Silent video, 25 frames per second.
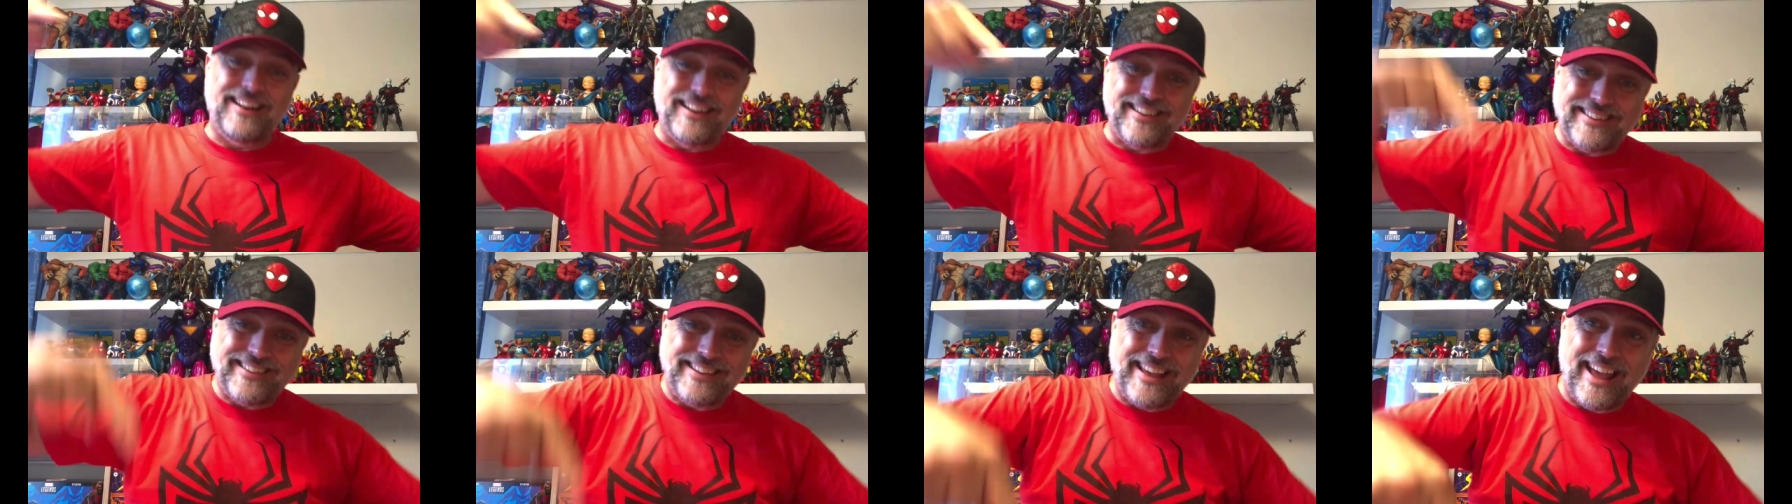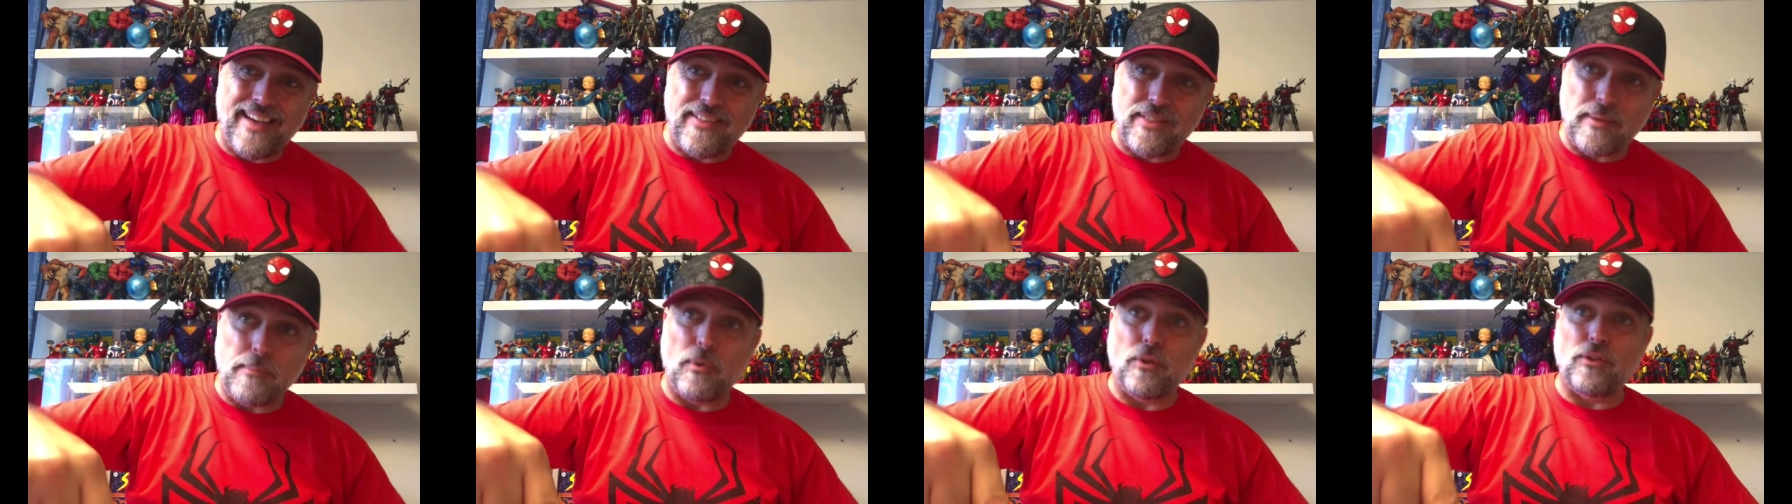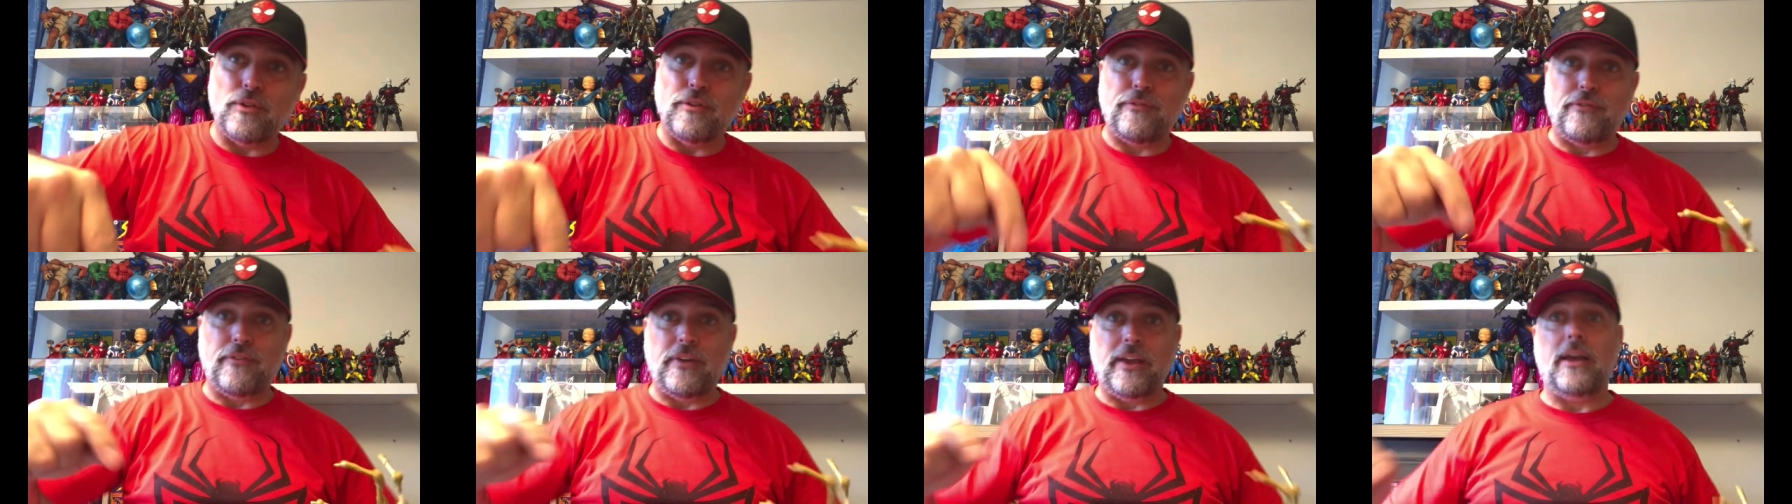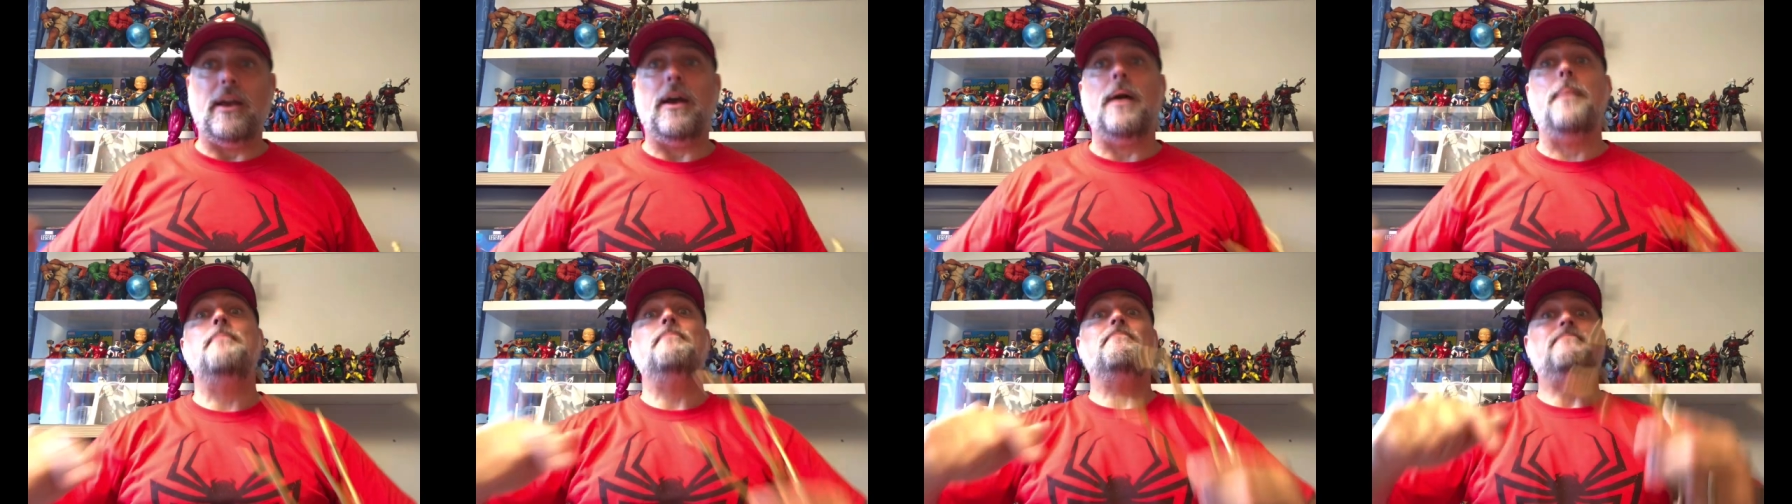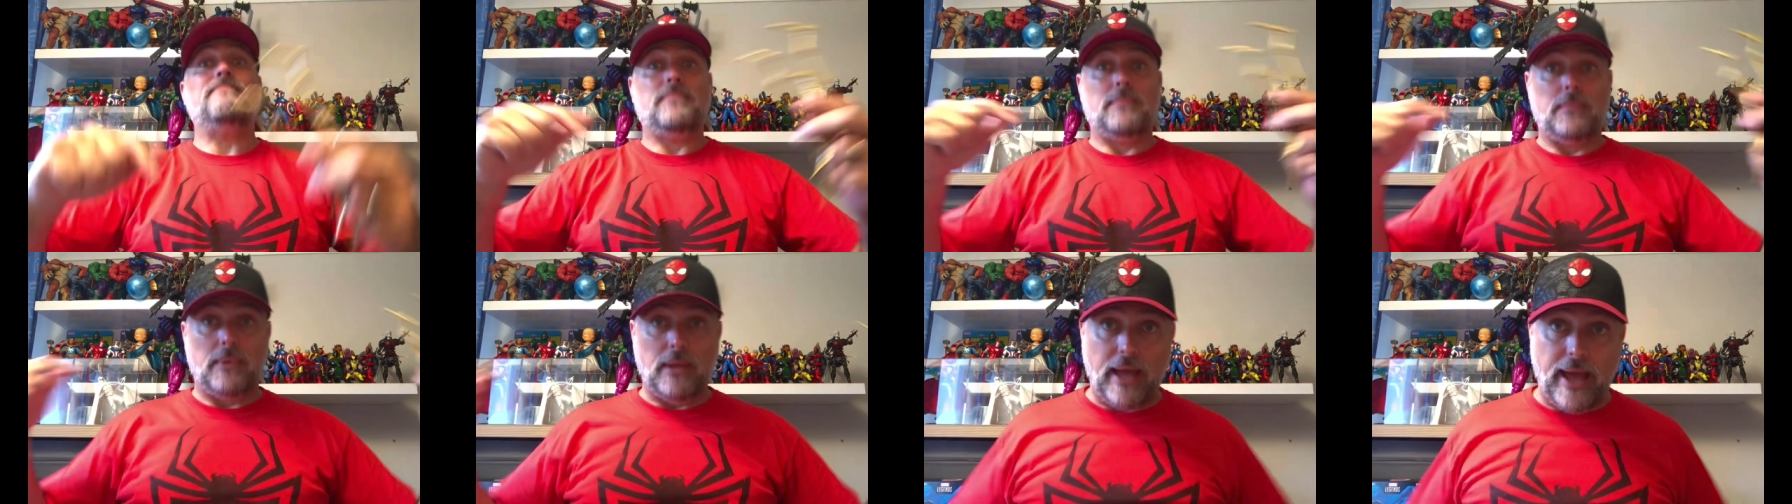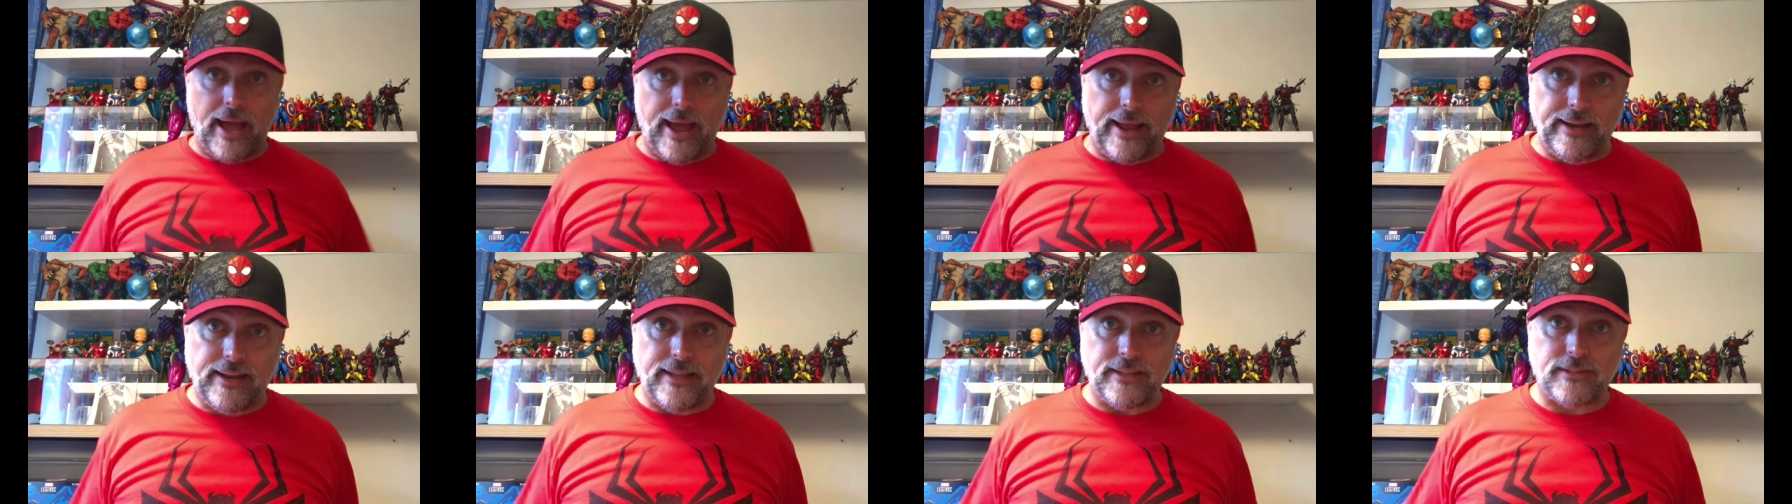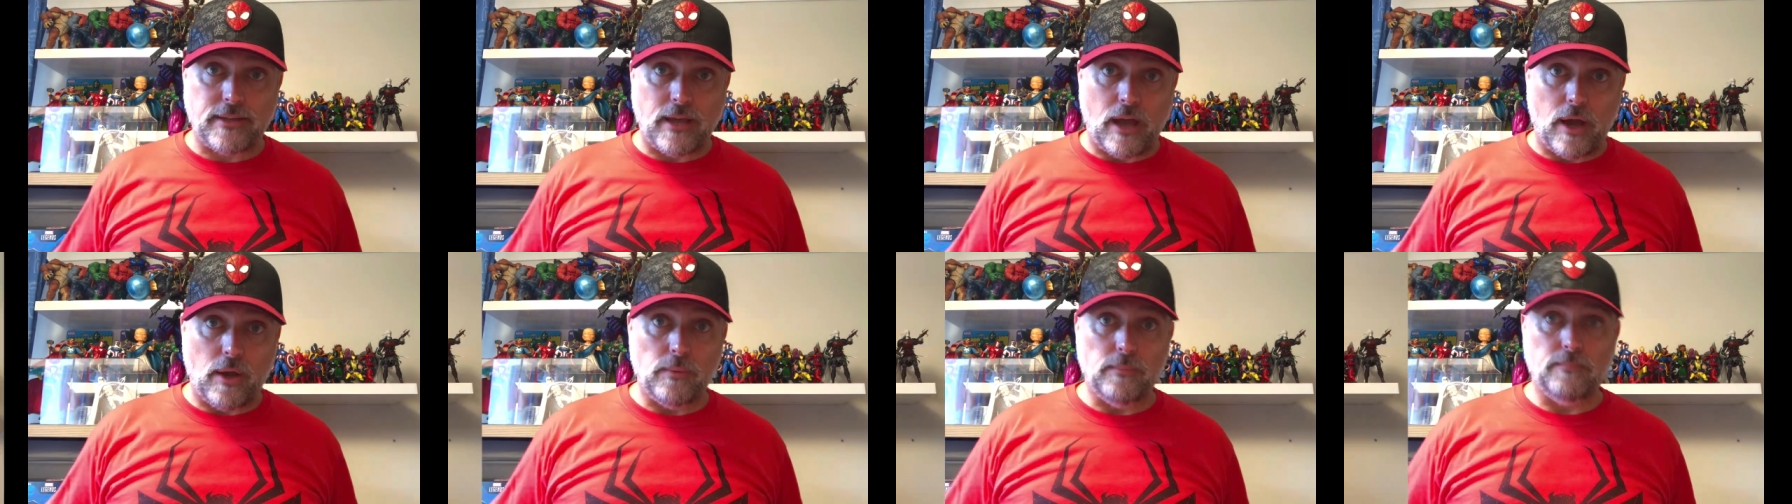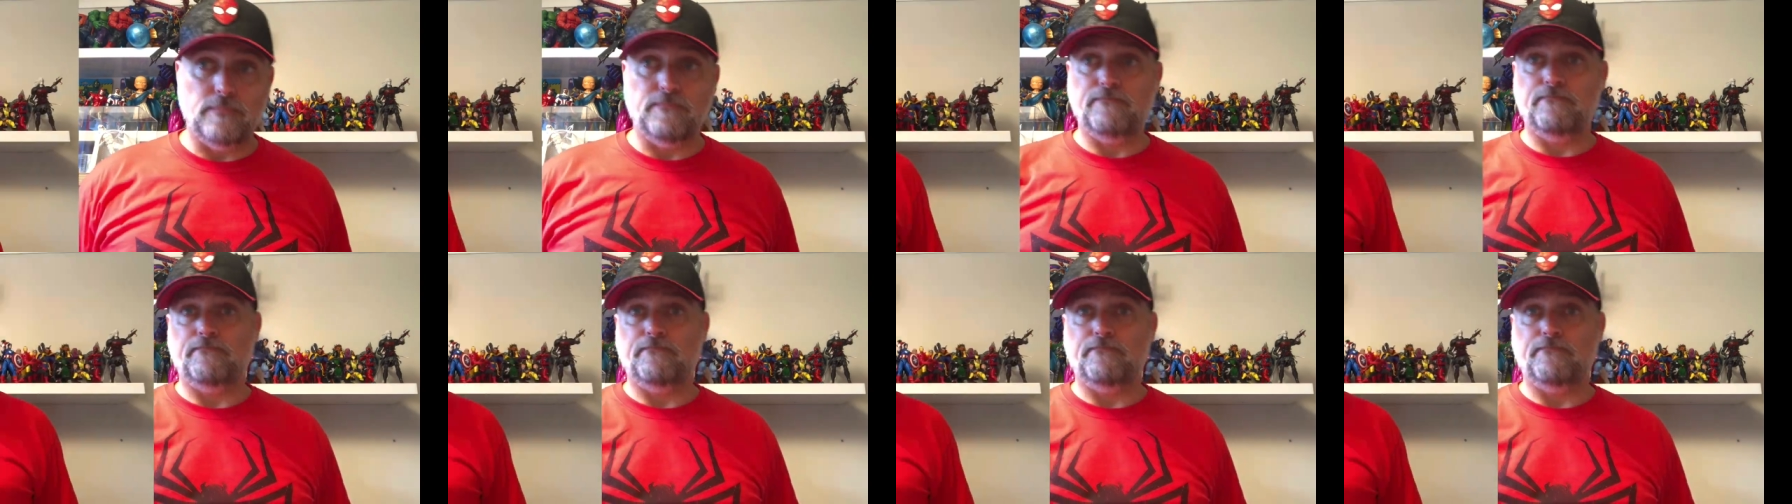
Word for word: Let's get them on the figure and let's go.